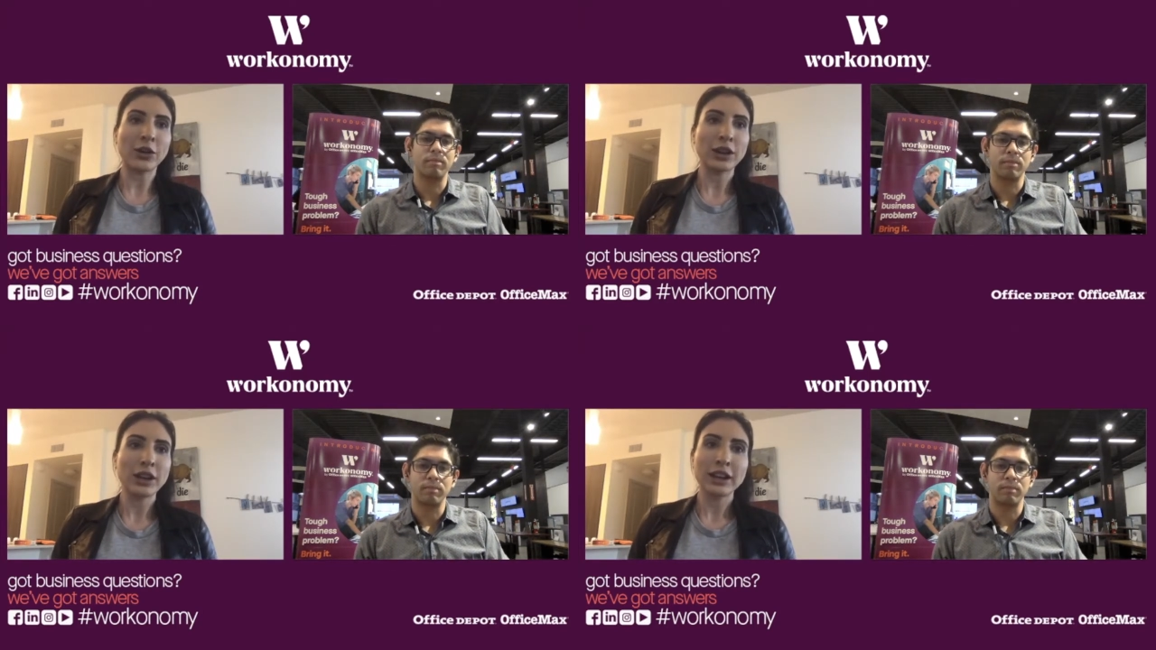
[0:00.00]

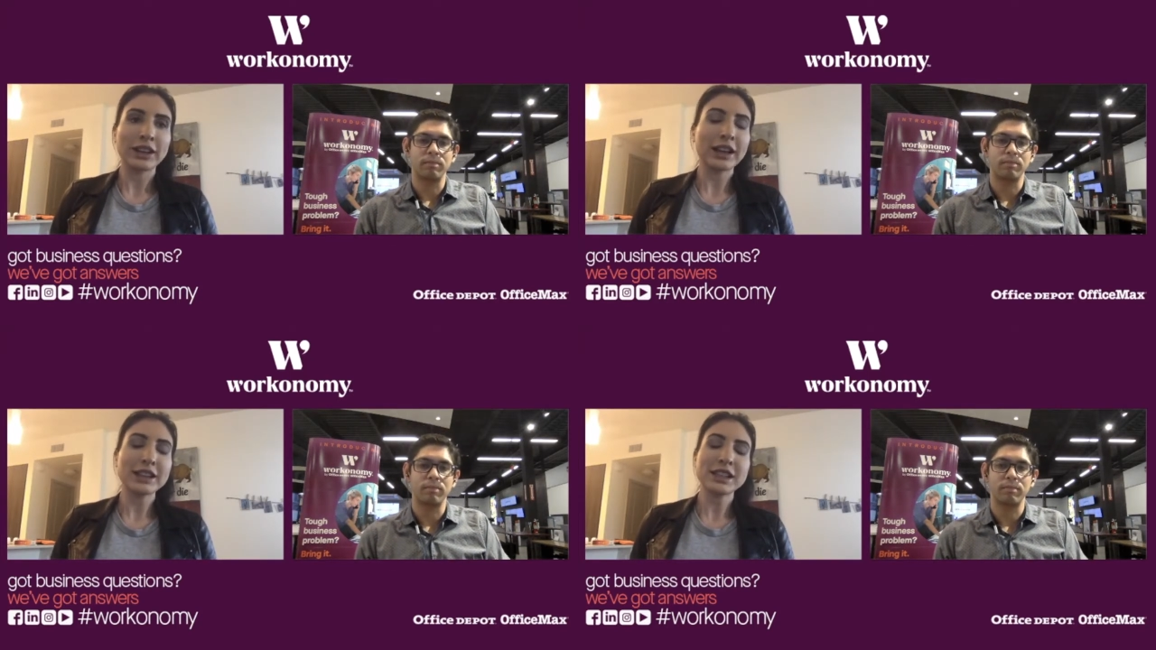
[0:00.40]
Speaker 1: Like I said,
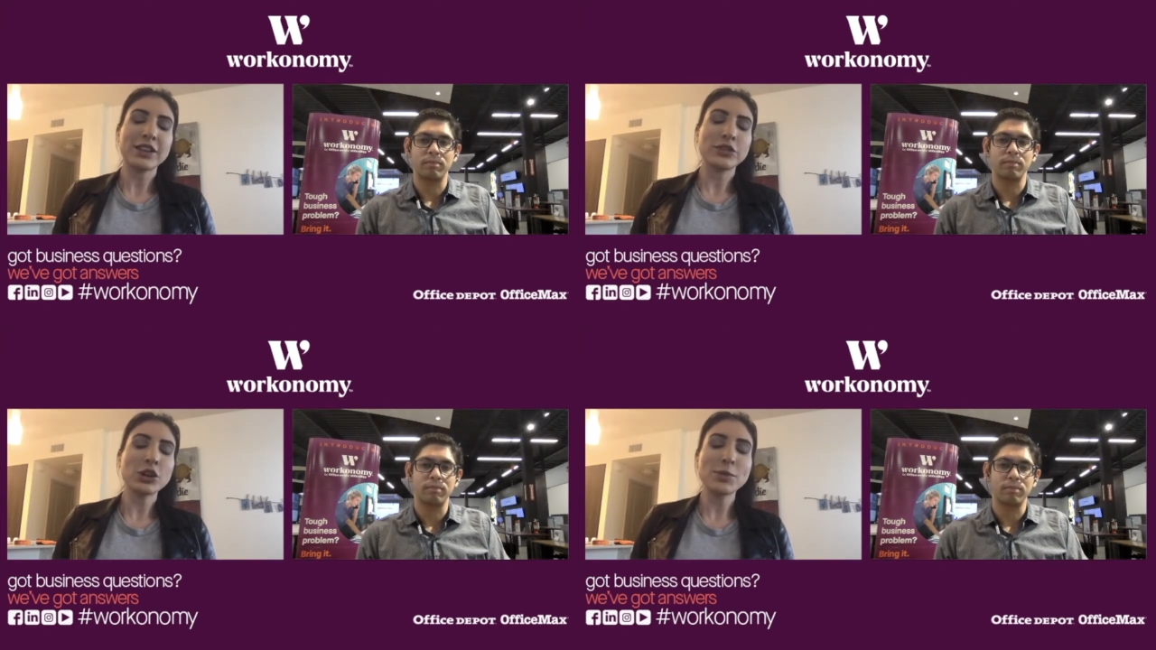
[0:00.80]
if you're a
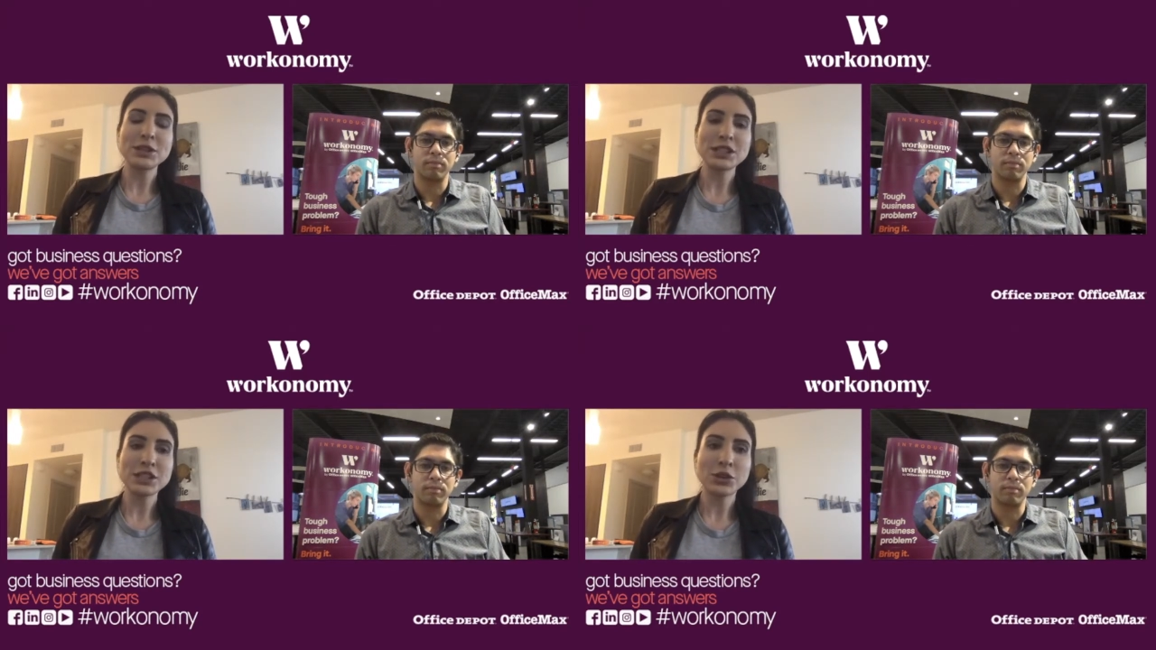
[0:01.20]
business
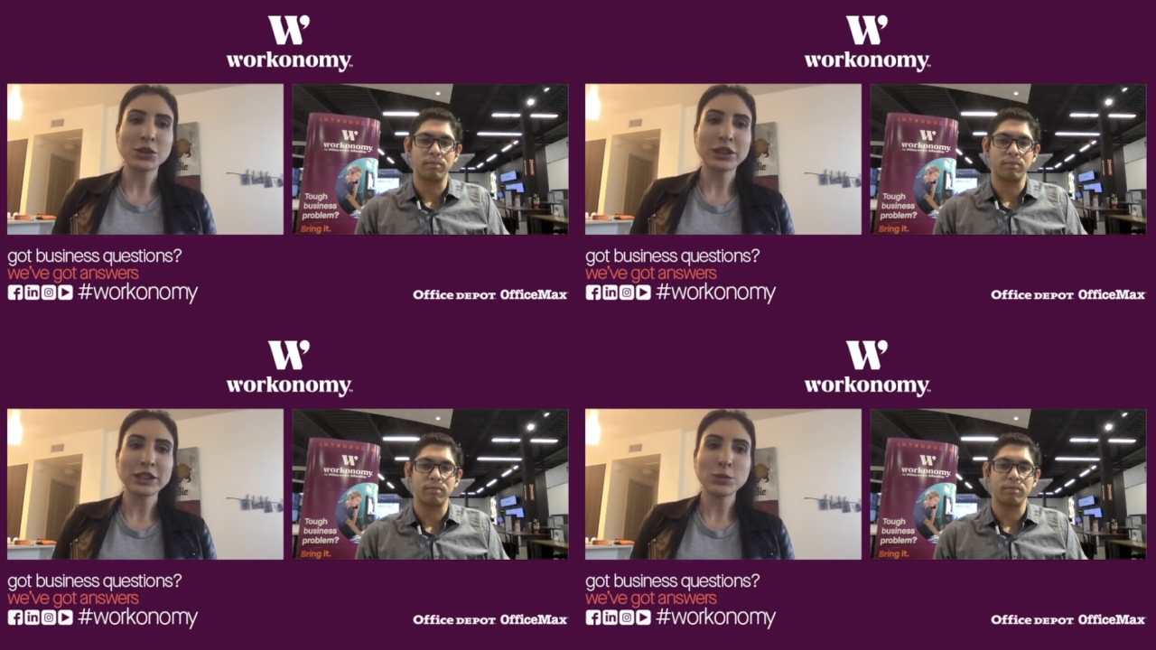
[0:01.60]
owner at this
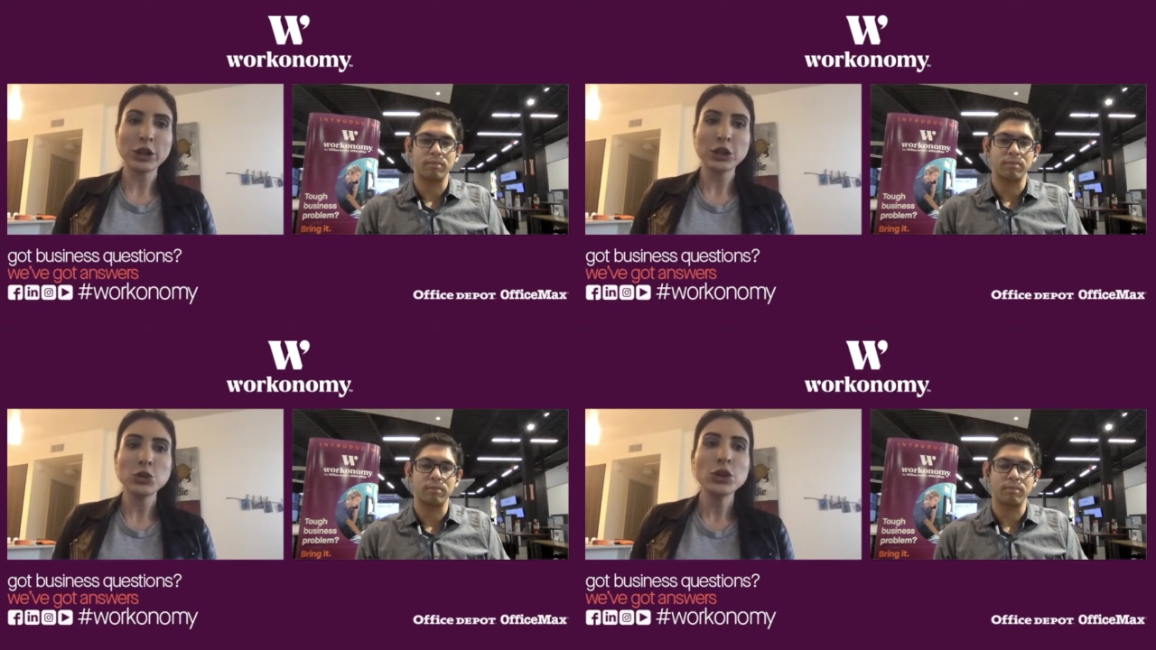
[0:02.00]
point, you
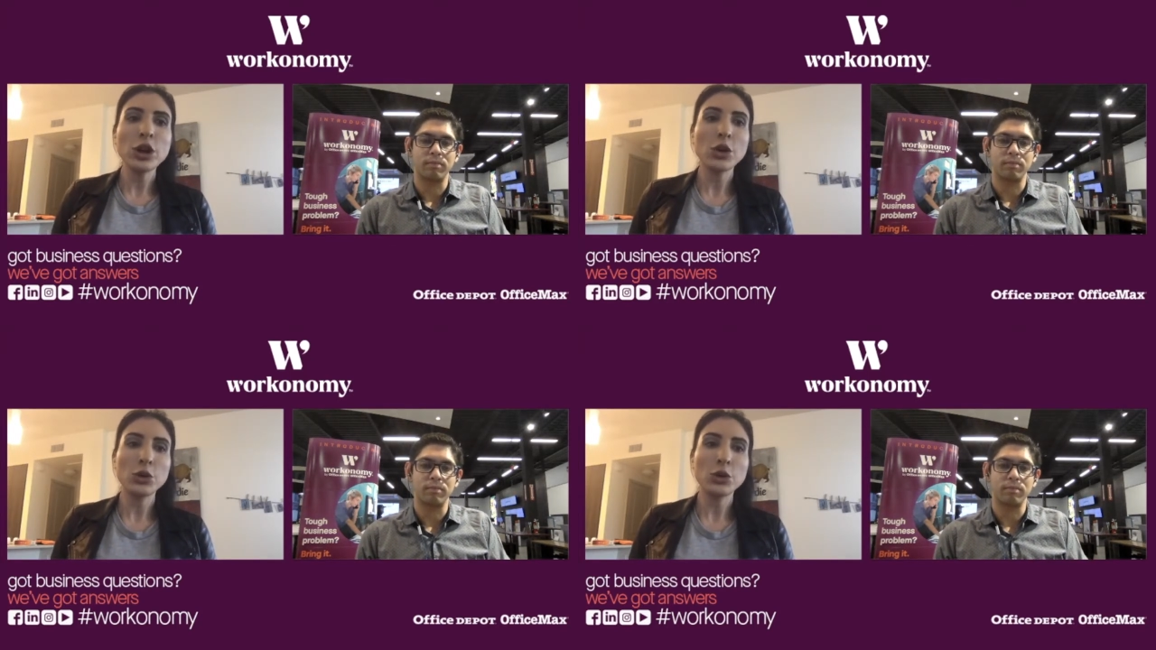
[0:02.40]
know who that